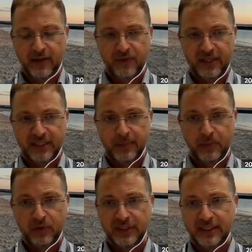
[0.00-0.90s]
for
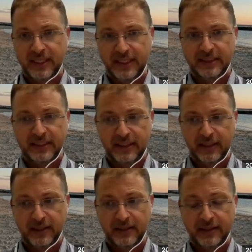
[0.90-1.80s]
example, these kids,
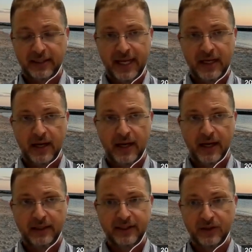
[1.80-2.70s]
they
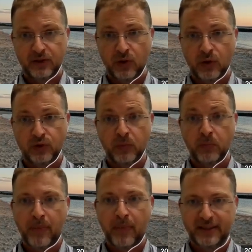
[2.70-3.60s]
undergo to
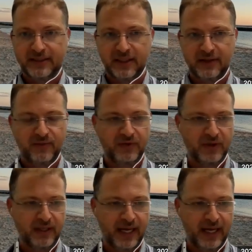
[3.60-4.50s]
massive
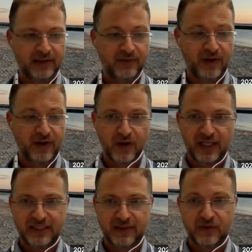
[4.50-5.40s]
and very
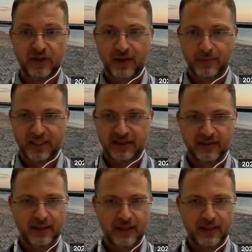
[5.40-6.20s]
aggressive therapies,